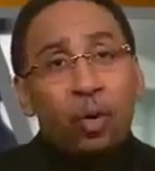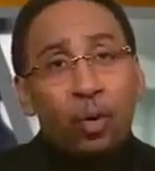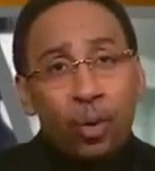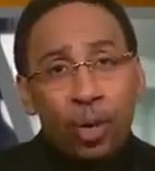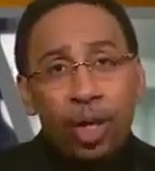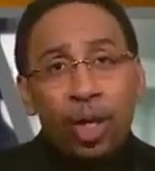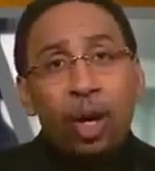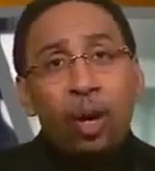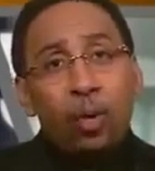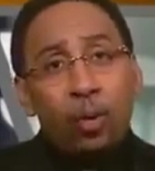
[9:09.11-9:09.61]

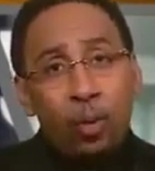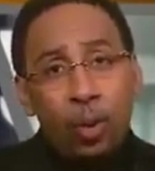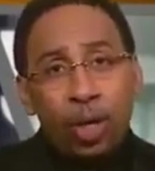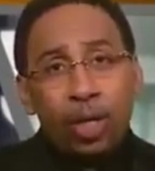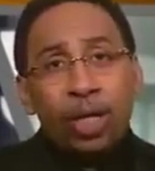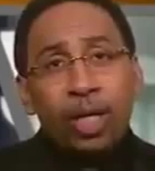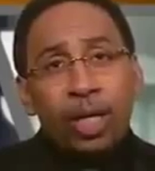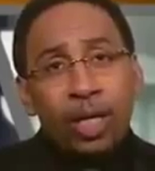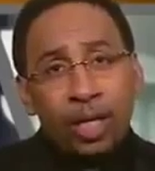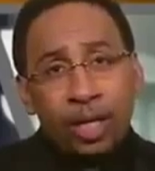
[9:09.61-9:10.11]
We don't
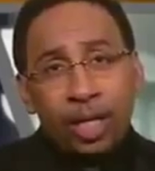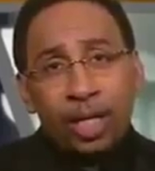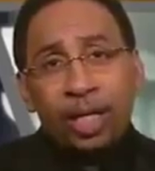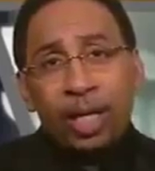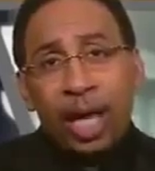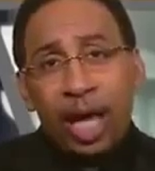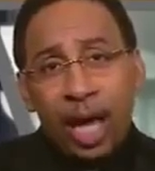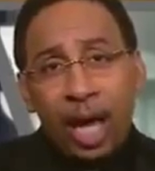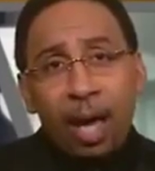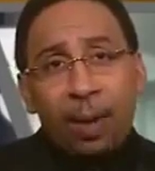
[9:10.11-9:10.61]
want anything
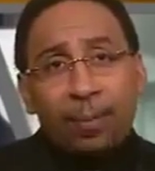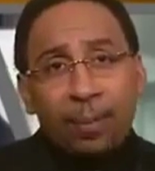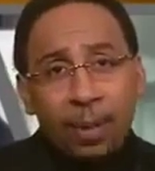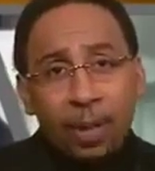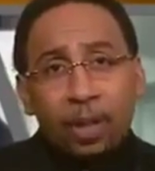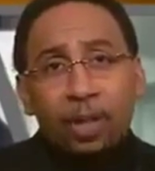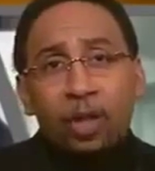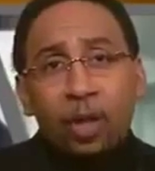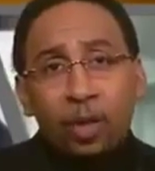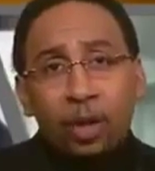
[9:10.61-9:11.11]
to happen
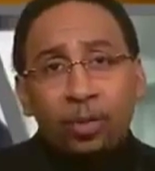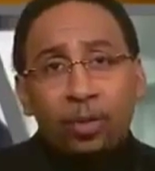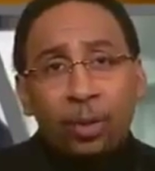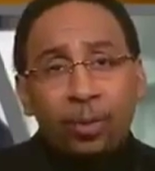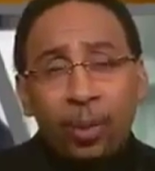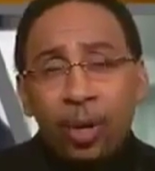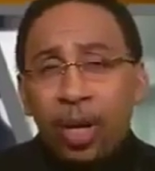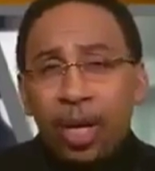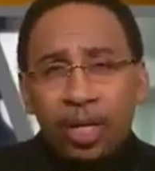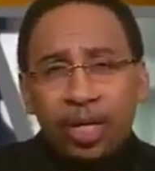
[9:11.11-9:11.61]
to Tony
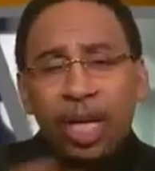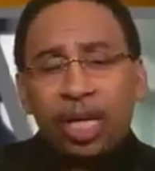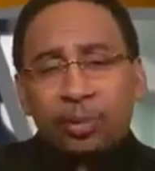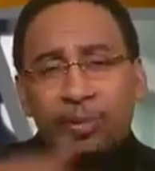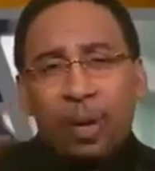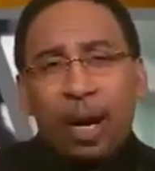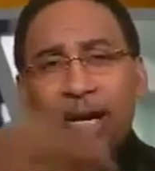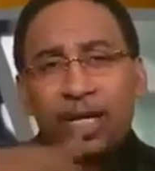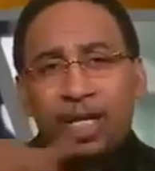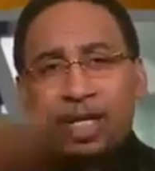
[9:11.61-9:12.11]
Romo. Des
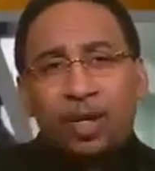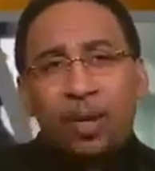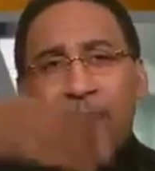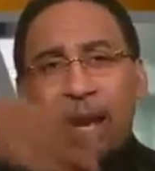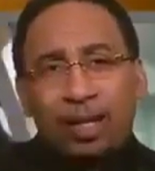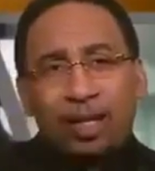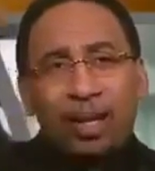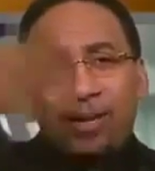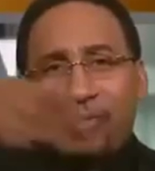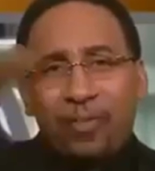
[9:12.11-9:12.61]
Bryant, just go
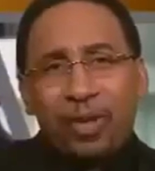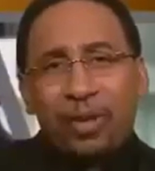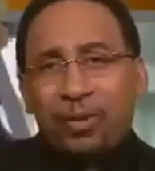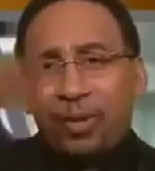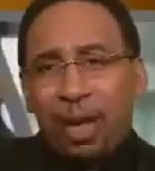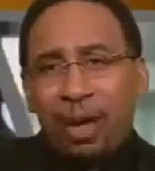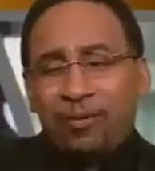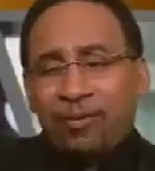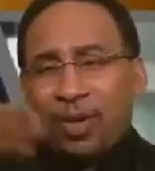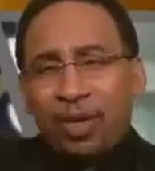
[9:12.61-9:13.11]
out there, figure
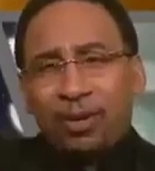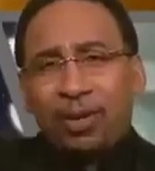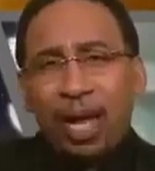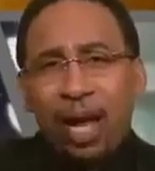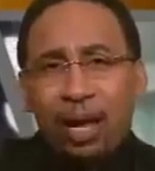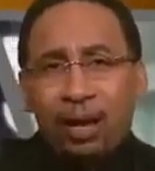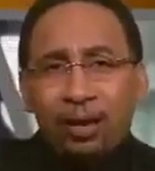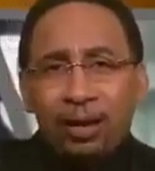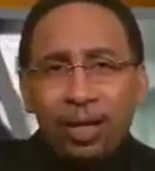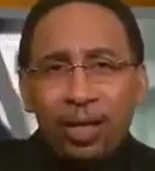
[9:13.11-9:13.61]
it out.
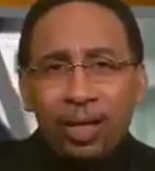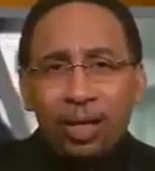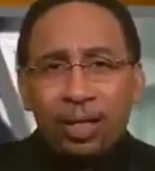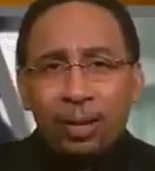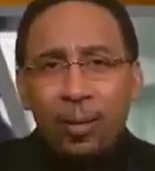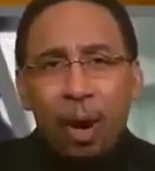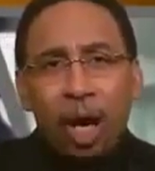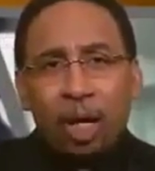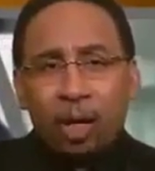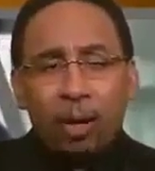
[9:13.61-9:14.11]

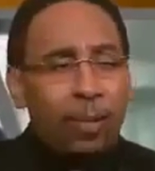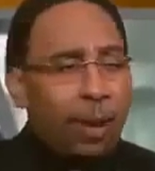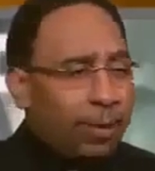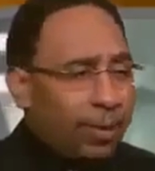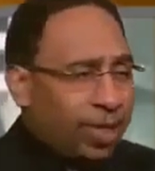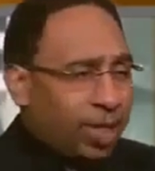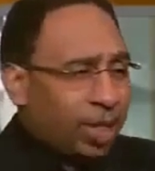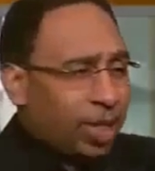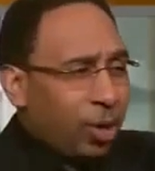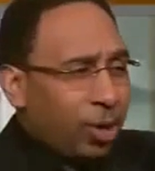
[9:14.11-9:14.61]
DeMarco
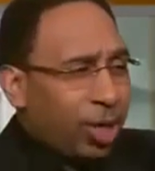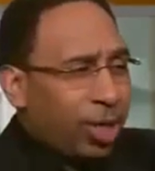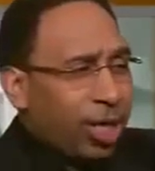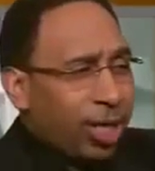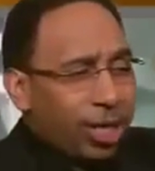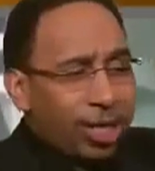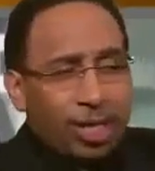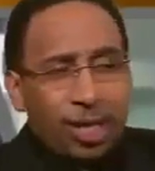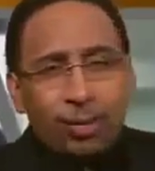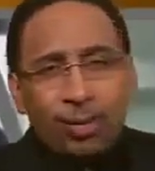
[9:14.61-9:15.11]
Murray, just go to
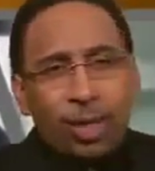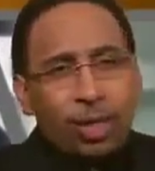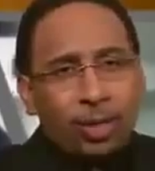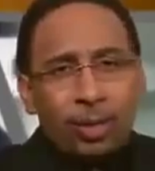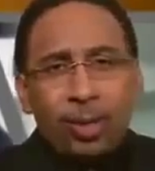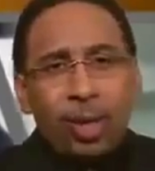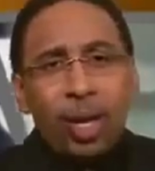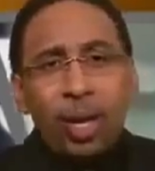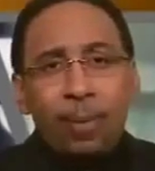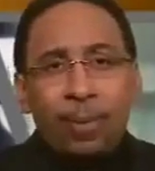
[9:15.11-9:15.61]
another team.
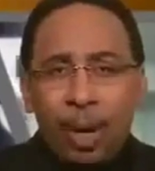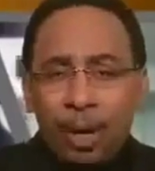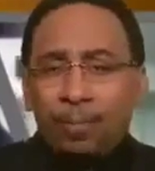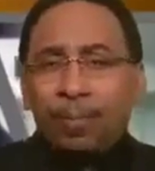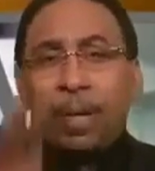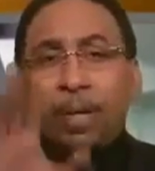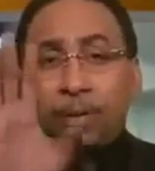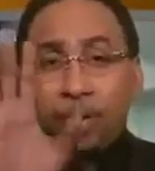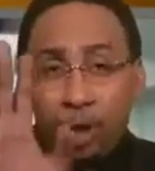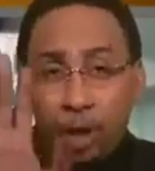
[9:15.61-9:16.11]

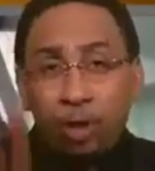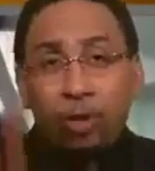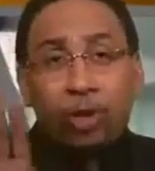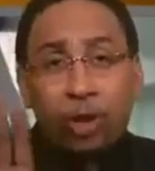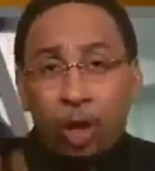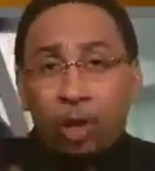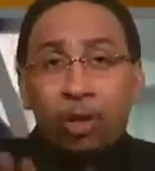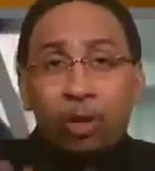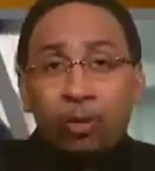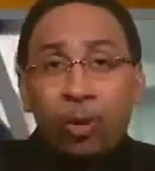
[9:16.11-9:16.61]
But you,
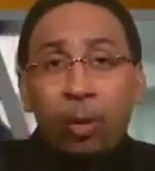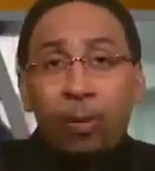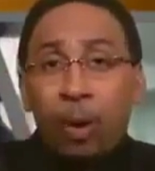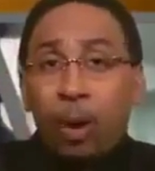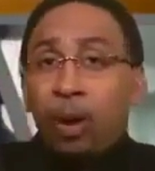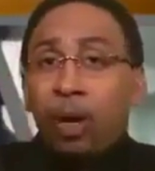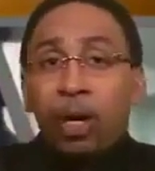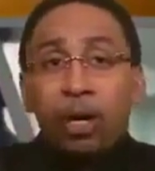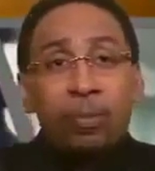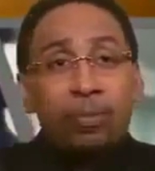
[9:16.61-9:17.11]
Tony
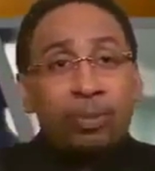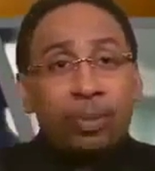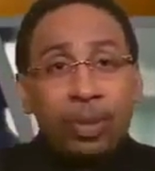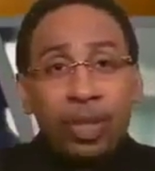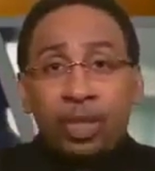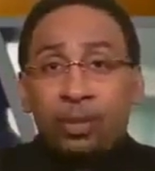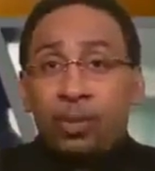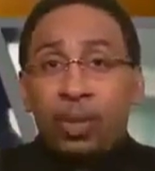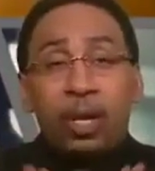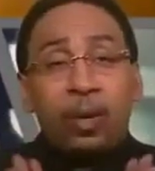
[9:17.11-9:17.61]
Romo,
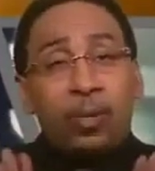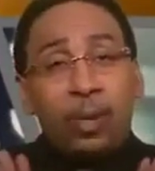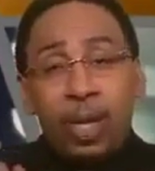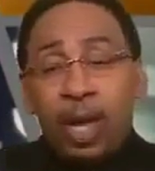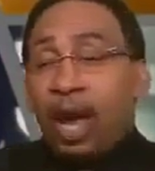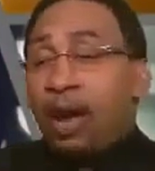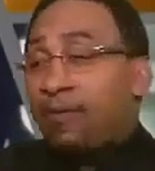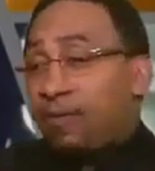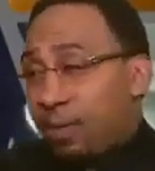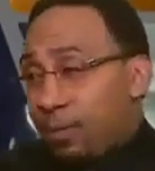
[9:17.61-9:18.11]
please, we
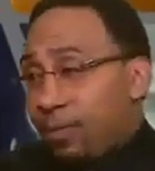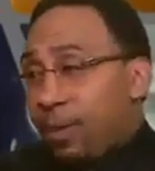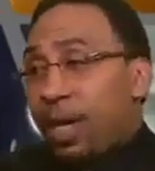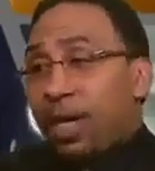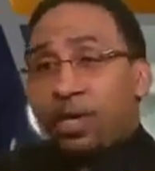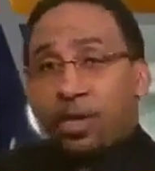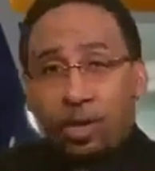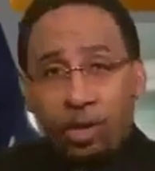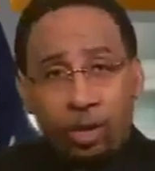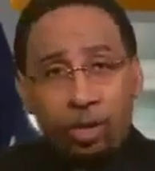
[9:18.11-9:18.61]
have to
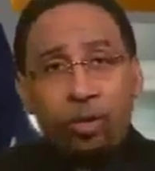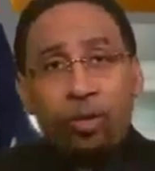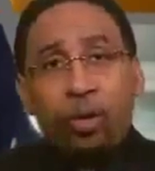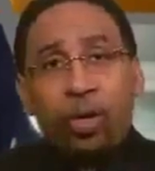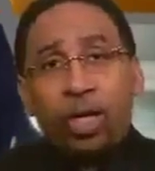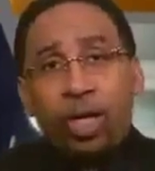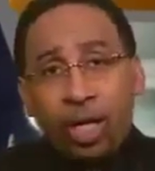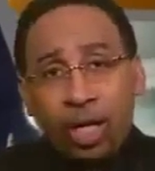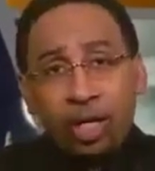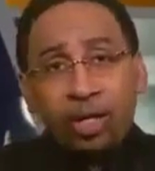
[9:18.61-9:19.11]
make
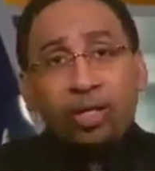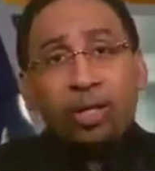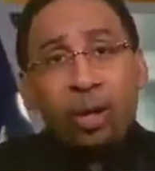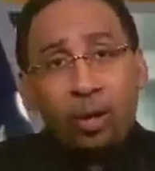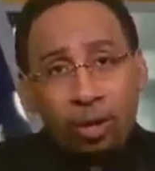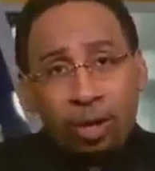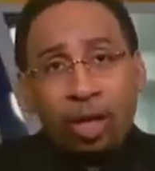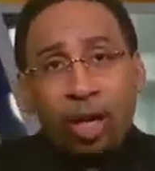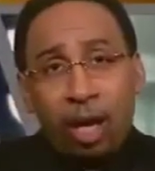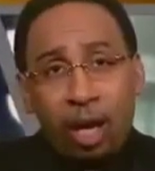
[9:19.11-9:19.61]
sure he's okay.